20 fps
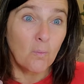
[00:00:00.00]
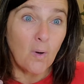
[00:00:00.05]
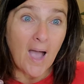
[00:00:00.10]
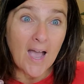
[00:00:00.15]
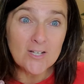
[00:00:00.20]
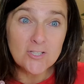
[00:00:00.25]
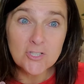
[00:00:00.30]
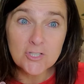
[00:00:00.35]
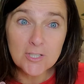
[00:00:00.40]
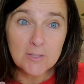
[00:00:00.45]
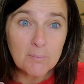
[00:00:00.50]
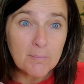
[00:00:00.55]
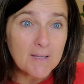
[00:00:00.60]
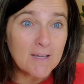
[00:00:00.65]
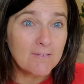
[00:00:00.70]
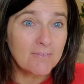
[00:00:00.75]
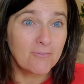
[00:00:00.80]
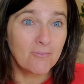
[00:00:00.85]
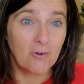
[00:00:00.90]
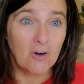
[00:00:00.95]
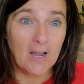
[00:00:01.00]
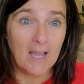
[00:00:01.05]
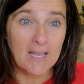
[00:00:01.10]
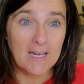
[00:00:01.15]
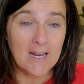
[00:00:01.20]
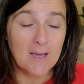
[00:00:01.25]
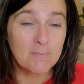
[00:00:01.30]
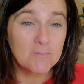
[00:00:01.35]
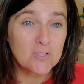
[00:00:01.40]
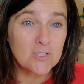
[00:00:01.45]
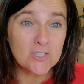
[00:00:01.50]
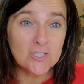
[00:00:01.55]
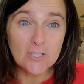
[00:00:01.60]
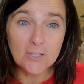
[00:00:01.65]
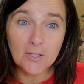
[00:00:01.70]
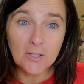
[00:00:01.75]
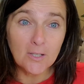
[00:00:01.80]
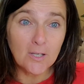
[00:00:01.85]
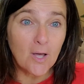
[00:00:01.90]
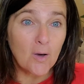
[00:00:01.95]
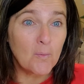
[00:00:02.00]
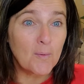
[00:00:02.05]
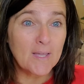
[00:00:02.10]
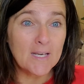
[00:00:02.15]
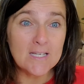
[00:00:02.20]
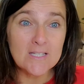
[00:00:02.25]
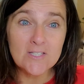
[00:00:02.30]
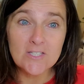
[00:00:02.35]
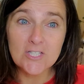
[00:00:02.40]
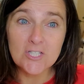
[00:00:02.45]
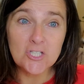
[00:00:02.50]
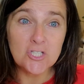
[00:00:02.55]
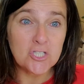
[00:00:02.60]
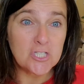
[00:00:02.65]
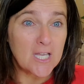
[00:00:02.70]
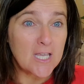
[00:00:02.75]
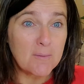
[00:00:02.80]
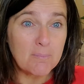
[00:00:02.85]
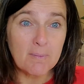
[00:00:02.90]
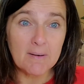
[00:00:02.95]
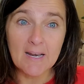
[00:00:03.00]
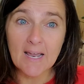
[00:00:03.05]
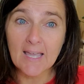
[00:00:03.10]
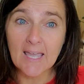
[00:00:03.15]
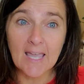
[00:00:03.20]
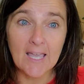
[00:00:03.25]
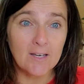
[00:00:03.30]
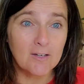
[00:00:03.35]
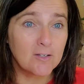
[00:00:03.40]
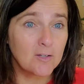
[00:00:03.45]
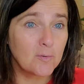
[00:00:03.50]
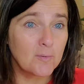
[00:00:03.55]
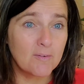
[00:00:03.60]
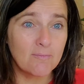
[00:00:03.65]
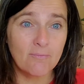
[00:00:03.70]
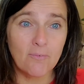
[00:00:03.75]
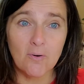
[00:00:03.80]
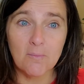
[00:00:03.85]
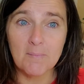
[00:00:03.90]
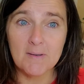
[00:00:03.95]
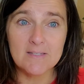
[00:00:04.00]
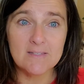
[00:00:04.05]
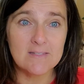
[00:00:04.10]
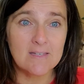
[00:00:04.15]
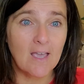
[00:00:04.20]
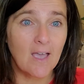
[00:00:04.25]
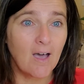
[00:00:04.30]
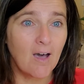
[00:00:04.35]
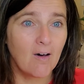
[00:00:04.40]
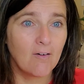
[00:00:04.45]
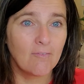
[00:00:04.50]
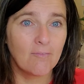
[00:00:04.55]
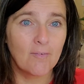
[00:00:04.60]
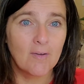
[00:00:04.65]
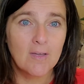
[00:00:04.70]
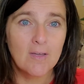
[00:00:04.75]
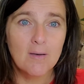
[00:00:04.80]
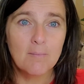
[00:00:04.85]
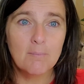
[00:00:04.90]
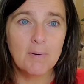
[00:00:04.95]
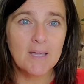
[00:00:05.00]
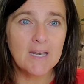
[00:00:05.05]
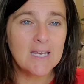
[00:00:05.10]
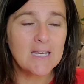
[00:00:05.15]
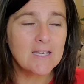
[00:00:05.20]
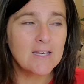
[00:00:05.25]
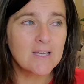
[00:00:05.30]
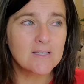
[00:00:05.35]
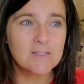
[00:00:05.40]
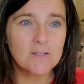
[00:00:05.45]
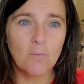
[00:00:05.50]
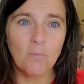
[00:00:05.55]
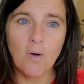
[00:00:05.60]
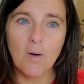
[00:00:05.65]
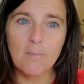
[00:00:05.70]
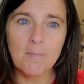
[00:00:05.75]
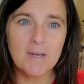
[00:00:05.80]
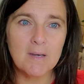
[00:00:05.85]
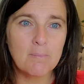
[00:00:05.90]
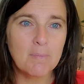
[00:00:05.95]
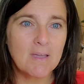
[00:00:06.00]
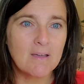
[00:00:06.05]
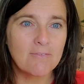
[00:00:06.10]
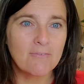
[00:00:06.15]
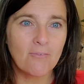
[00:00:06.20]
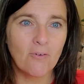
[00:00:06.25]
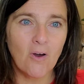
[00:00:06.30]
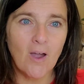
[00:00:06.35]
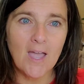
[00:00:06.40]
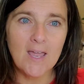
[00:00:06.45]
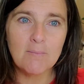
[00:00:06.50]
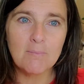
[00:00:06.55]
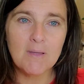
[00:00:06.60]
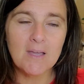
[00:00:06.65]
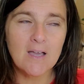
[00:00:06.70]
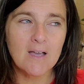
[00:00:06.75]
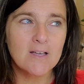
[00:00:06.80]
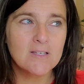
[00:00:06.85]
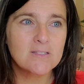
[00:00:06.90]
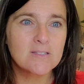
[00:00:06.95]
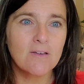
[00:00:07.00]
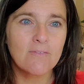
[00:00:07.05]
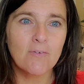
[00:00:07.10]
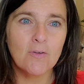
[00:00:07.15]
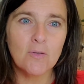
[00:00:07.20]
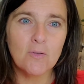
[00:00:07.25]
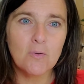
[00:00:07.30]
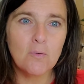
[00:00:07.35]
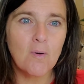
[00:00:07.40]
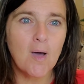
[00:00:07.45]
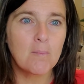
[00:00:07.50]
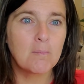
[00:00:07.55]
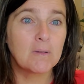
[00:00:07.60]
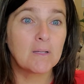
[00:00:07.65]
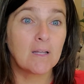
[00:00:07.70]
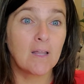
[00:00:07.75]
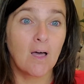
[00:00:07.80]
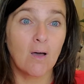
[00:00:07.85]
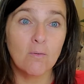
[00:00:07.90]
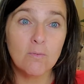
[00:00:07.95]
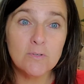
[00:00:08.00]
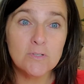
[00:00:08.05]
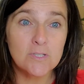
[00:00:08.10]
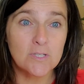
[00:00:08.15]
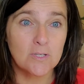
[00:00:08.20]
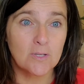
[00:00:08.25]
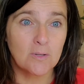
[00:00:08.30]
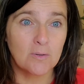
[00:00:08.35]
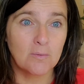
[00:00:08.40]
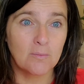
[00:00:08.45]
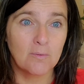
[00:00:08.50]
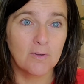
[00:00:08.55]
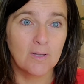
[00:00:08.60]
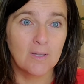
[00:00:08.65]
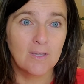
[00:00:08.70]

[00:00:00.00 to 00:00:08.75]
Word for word: I should be afraid. I'm just a little old innocent sheep and I can't do it for myself. But He doesn't want me to be afraid because of who I belong to.